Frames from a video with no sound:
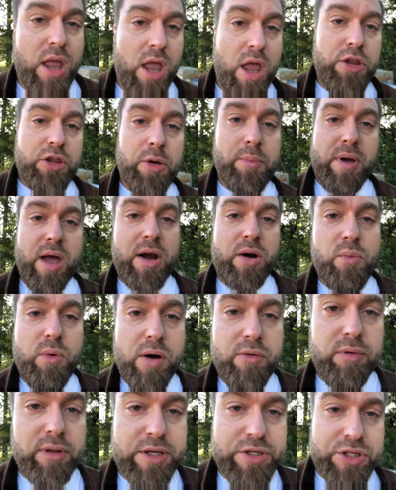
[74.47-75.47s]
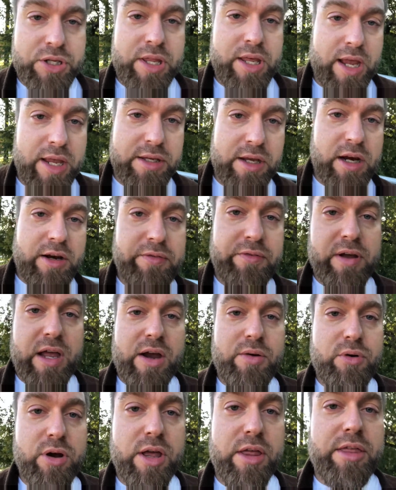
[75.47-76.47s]
no matter what religion they identify
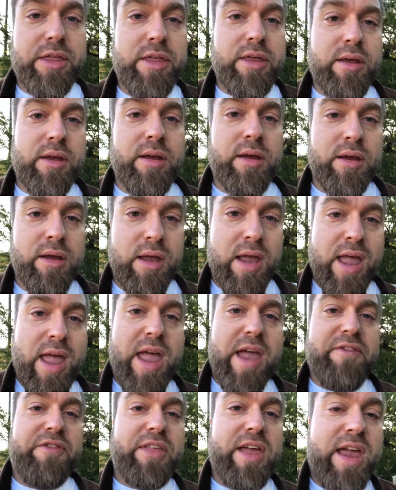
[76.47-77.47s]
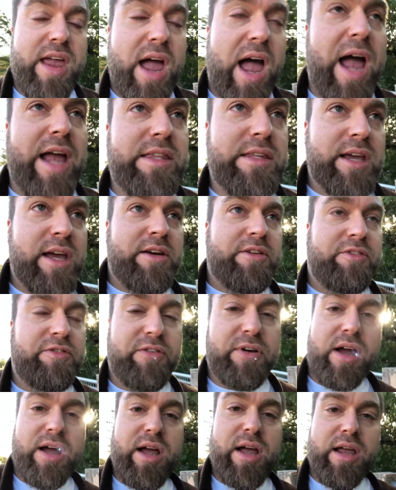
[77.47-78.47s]
with, if they
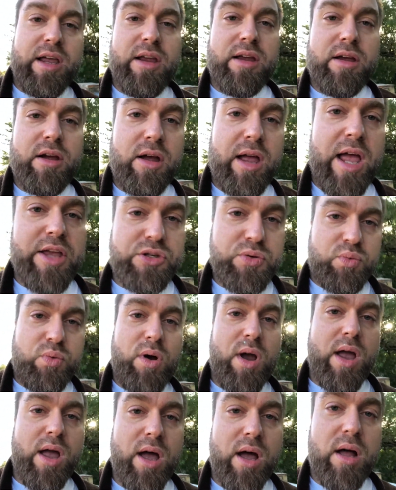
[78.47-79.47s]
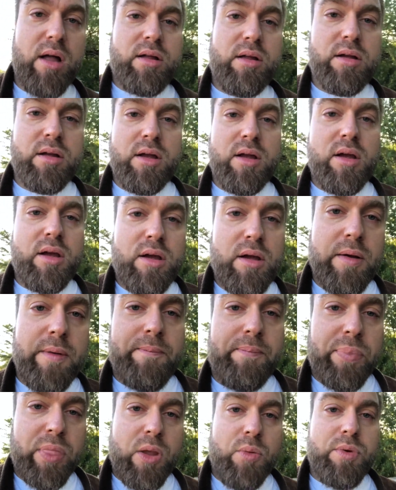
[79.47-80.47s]
identify as well
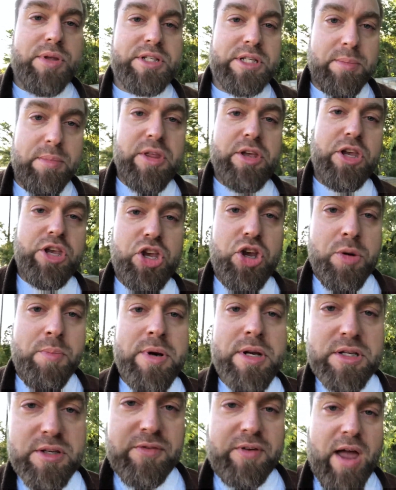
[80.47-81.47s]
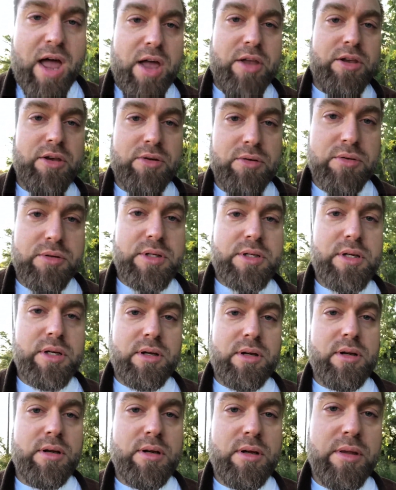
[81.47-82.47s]
with some of the humanist values
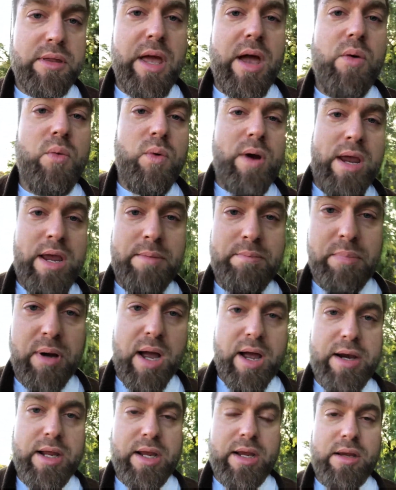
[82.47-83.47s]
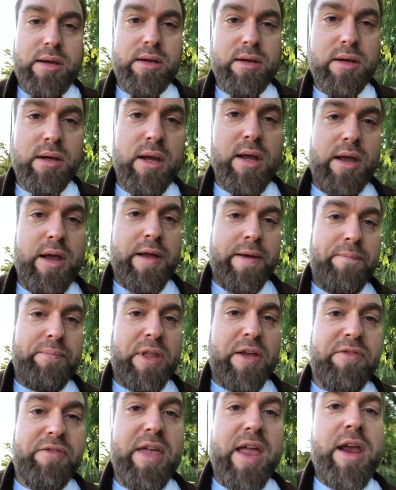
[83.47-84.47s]
that we embody,
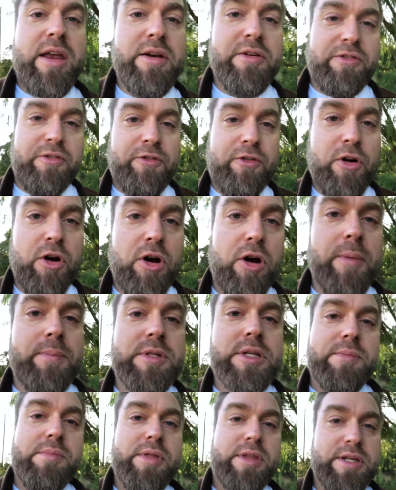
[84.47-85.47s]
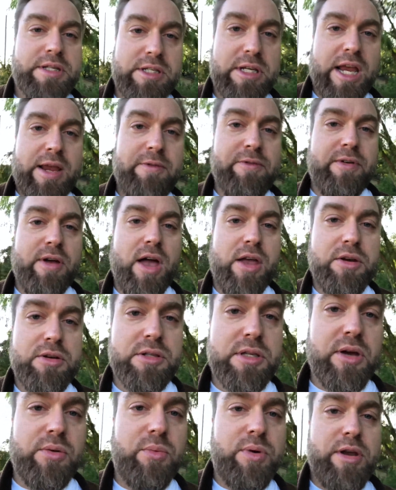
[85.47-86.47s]
if they can affirm some of the same values
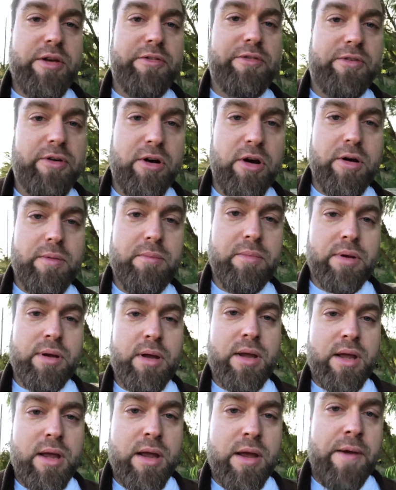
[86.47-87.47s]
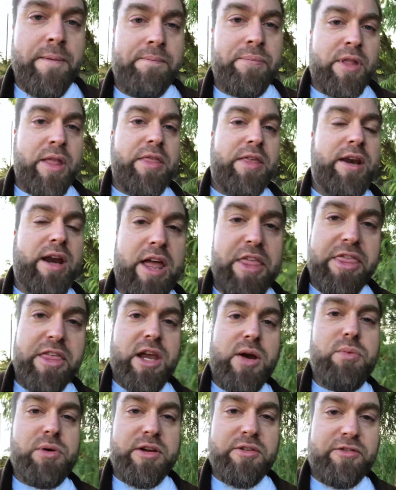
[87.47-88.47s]
that we affirm, then I
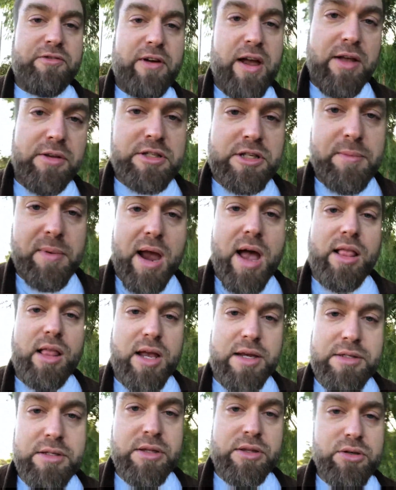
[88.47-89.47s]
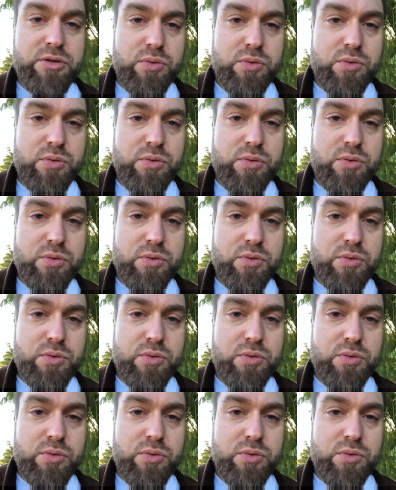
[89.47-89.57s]
think we have found some allies in this